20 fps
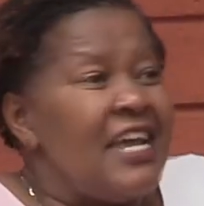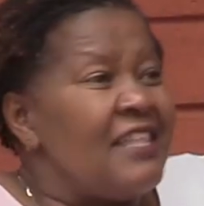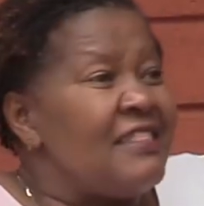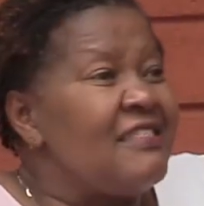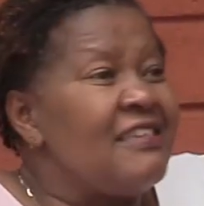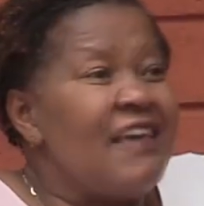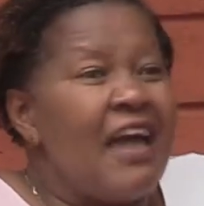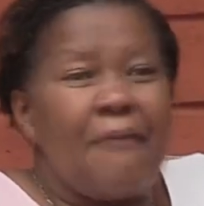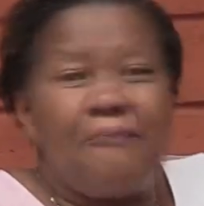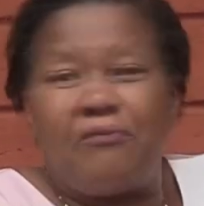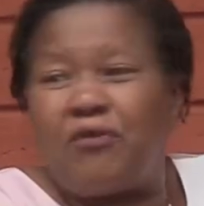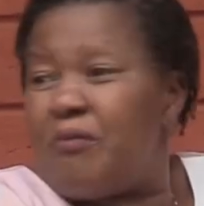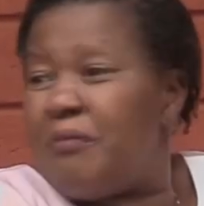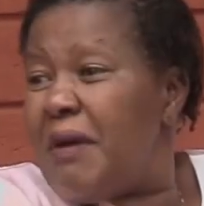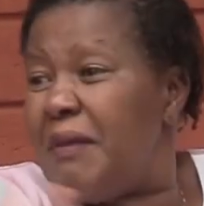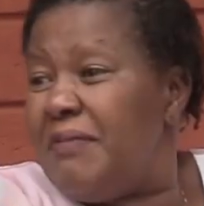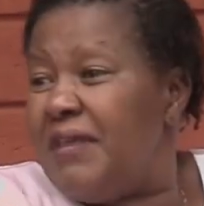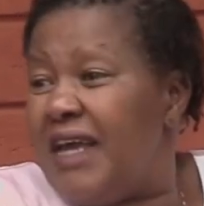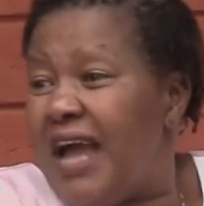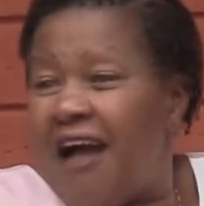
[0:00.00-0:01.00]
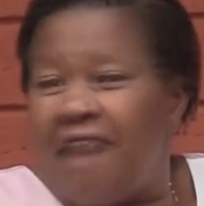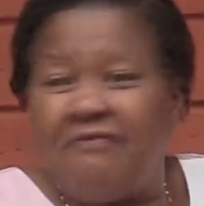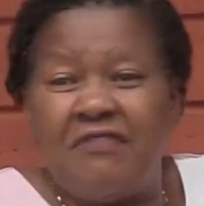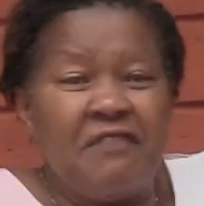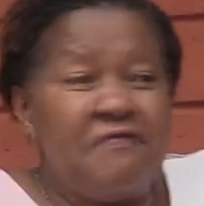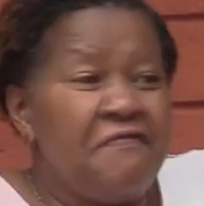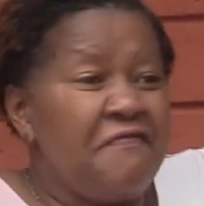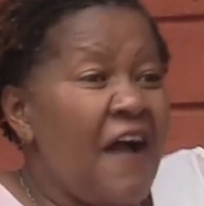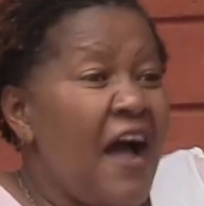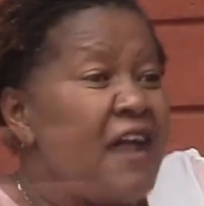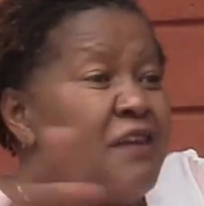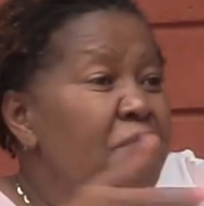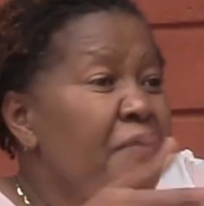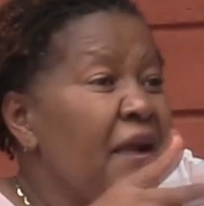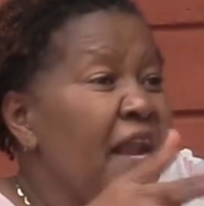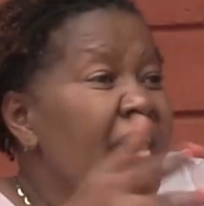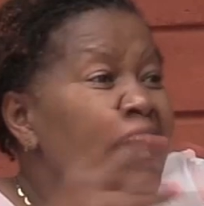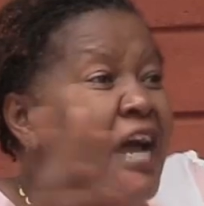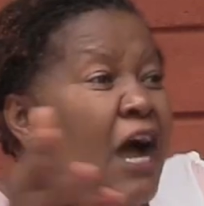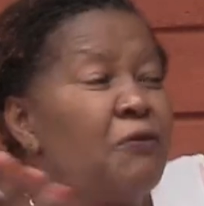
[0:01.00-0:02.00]
they are probably having fun
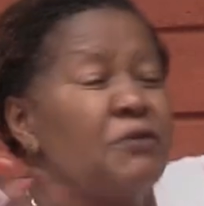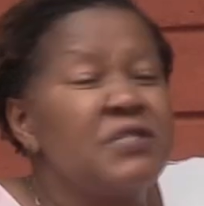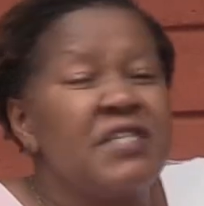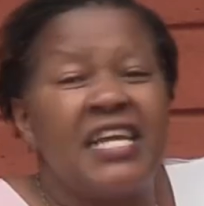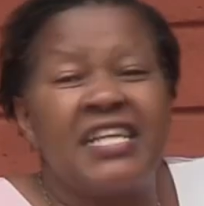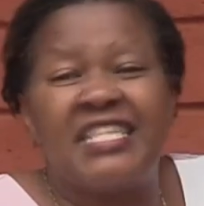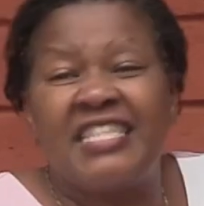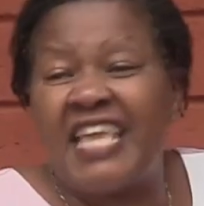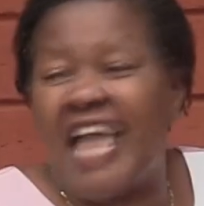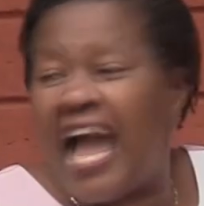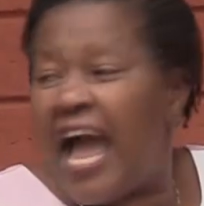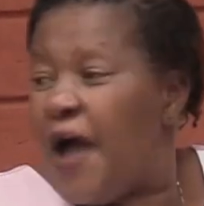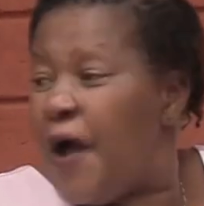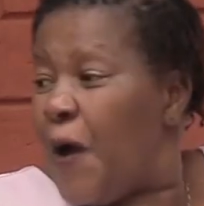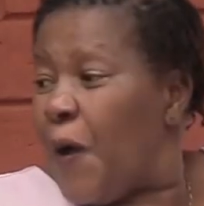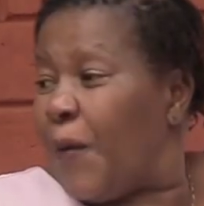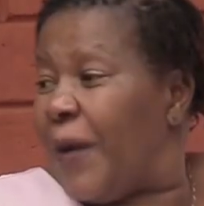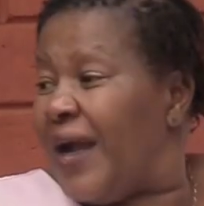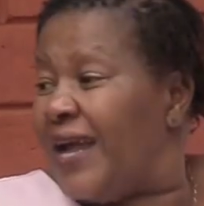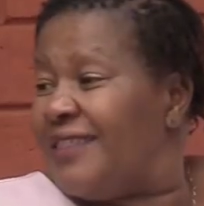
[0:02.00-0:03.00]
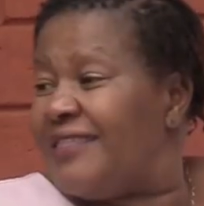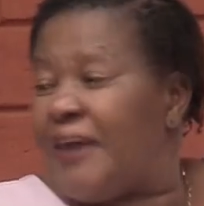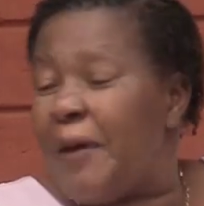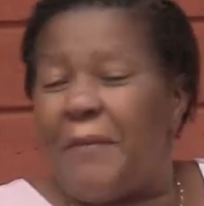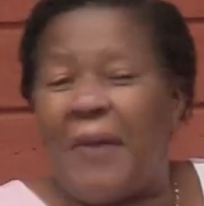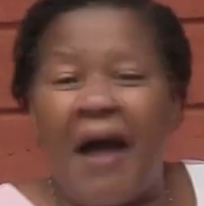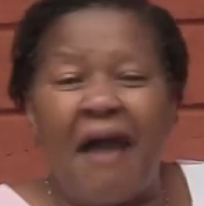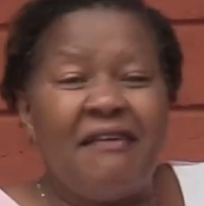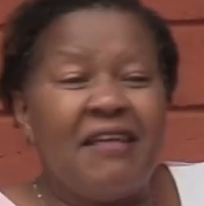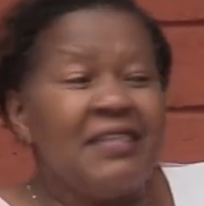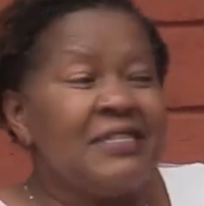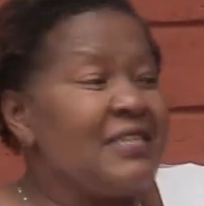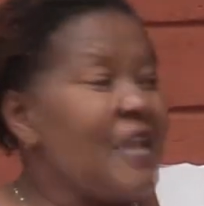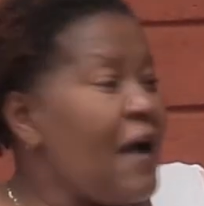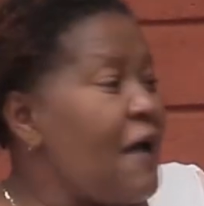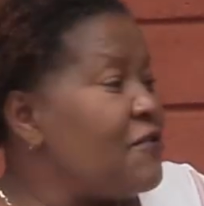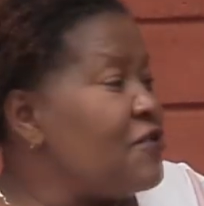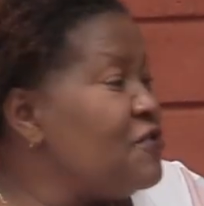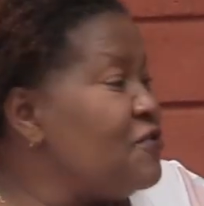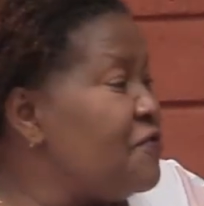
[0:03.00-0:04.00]
playing outside there while their parents
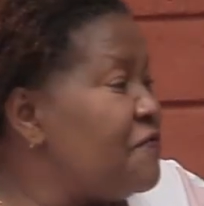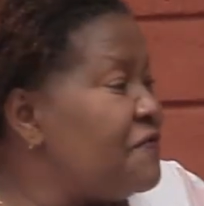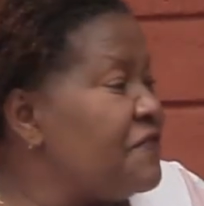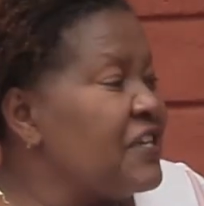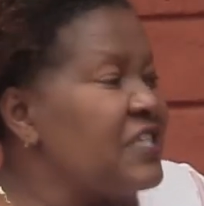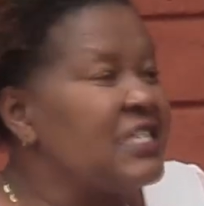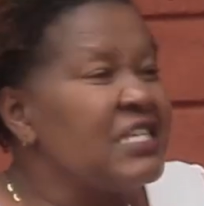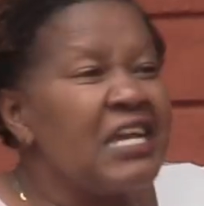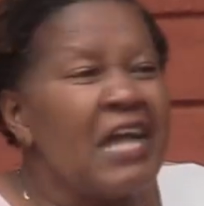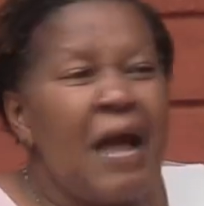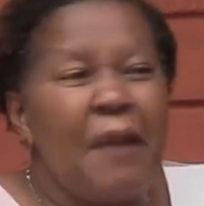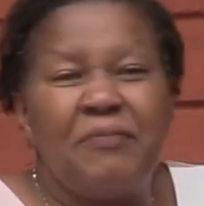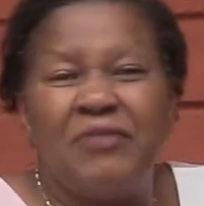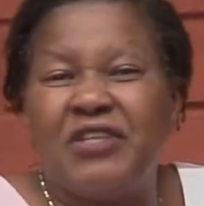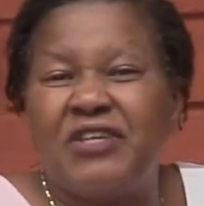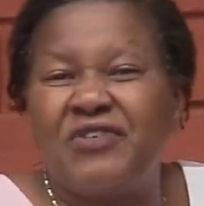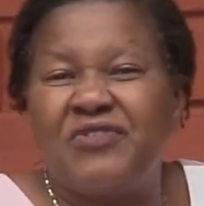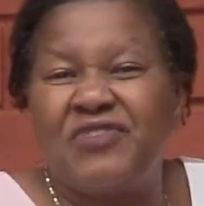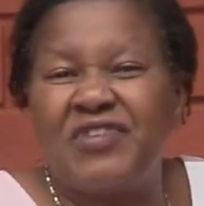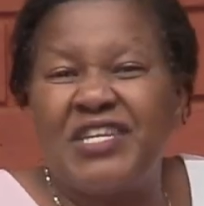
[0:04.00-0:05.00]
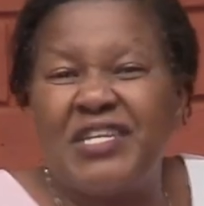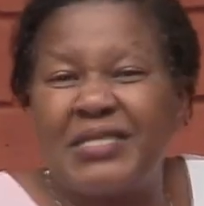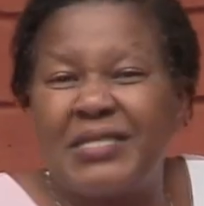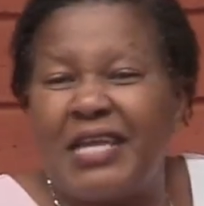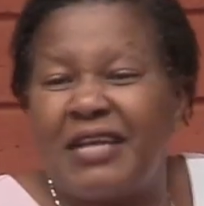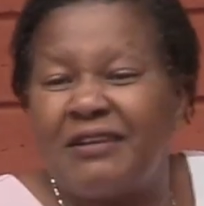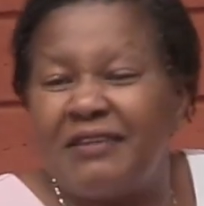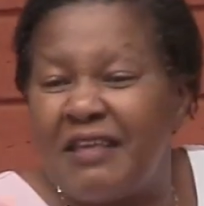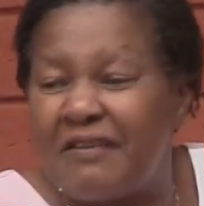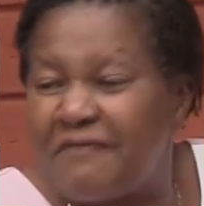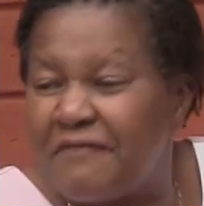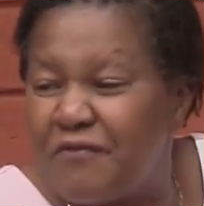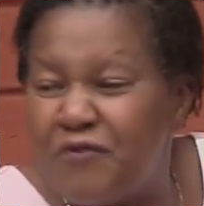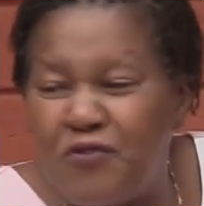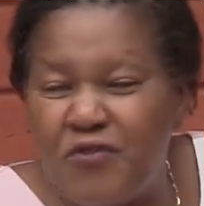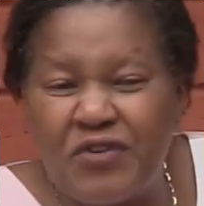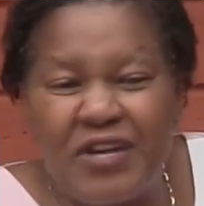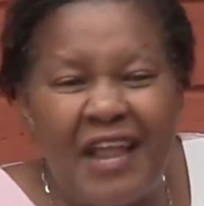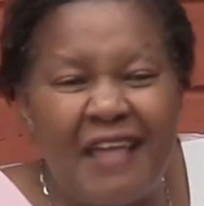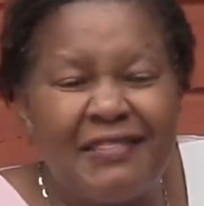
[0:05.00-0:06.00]
are, you know, fixing up the drinks and the
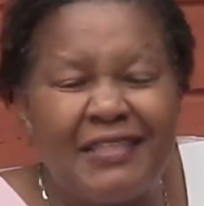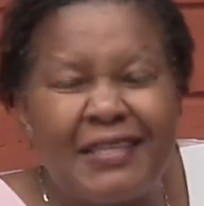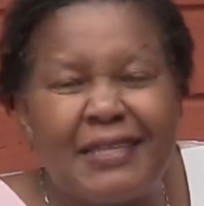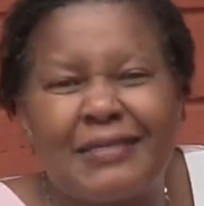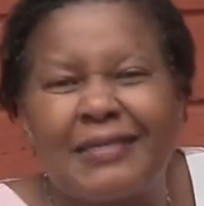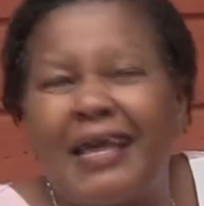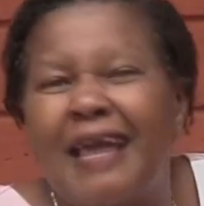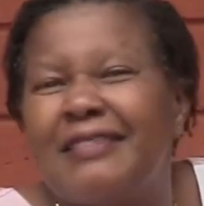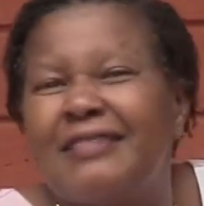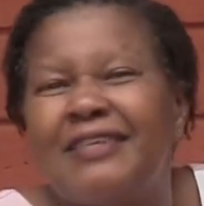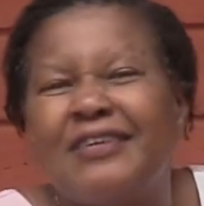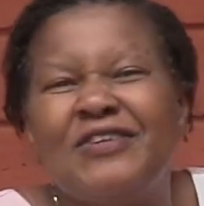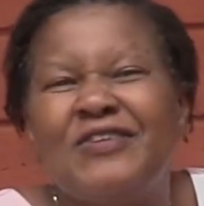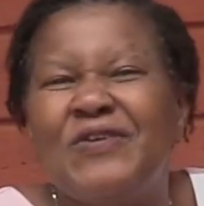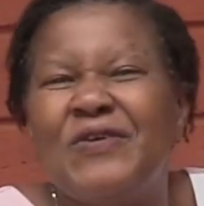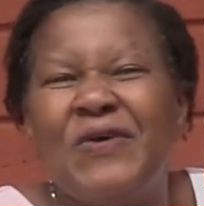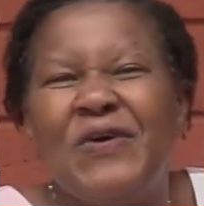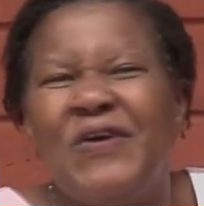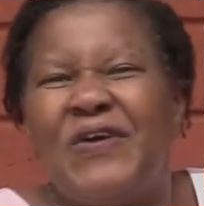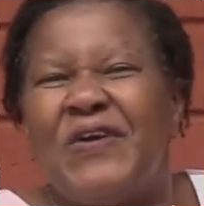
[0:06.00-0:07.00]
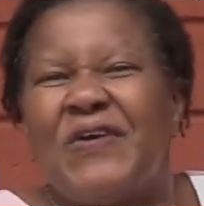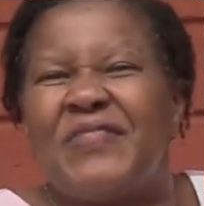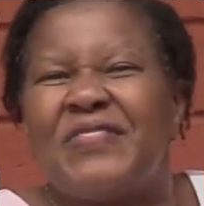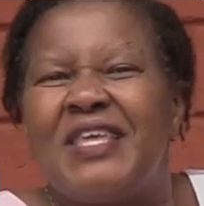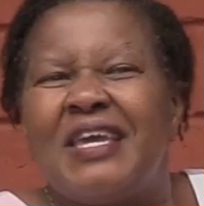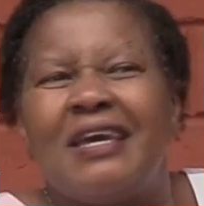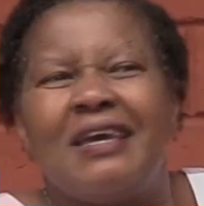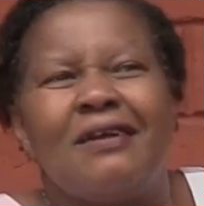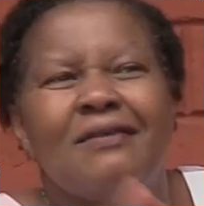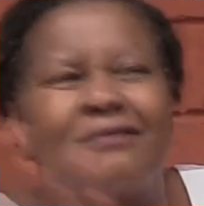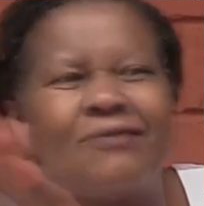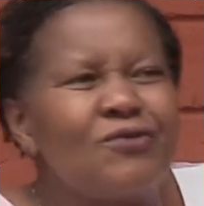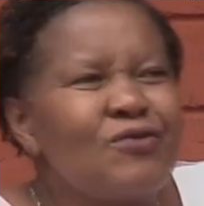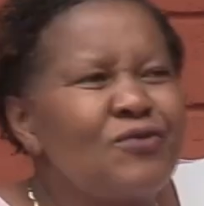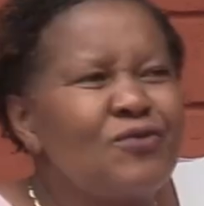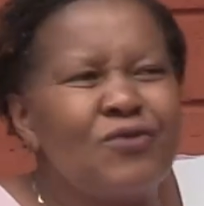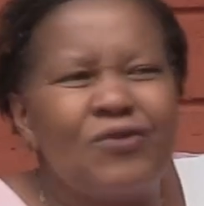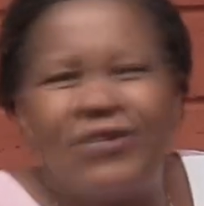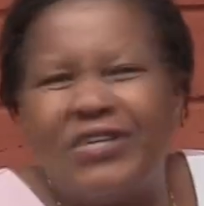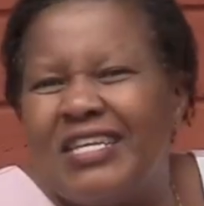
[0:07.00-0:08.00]
food and this and the, you know,
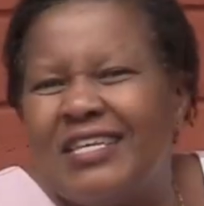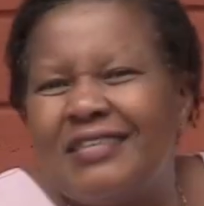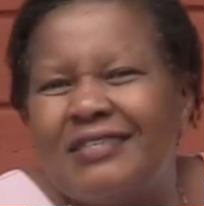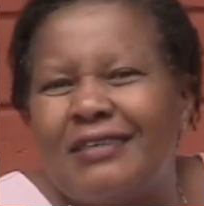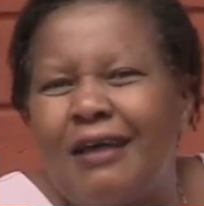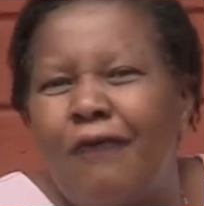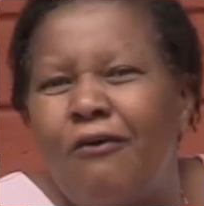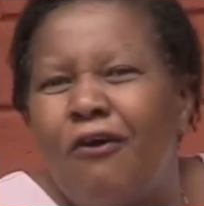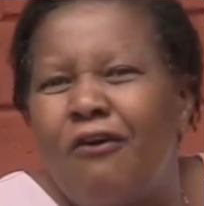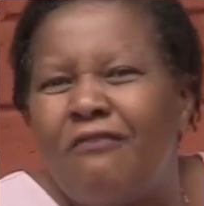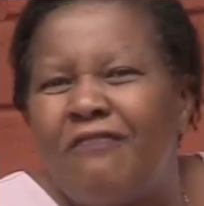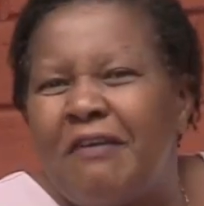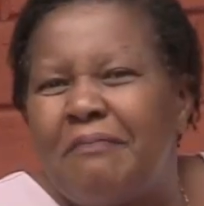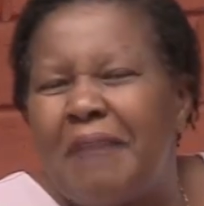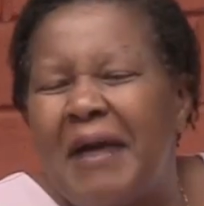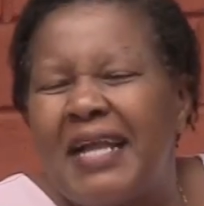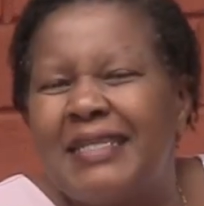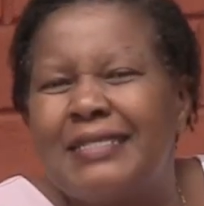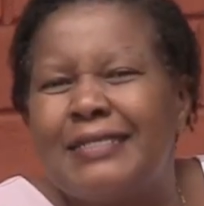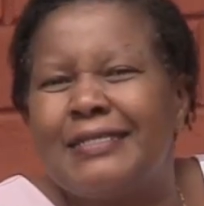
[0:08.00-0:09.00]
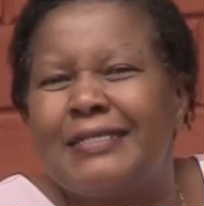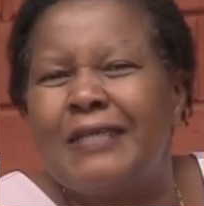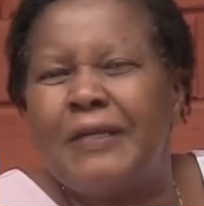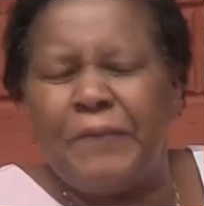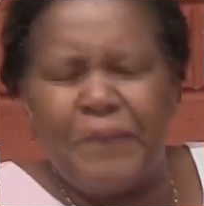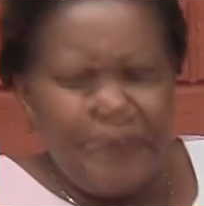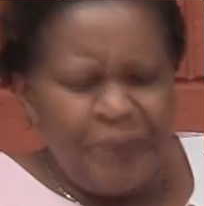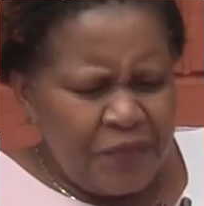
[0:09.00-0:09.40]
the goodies of a party.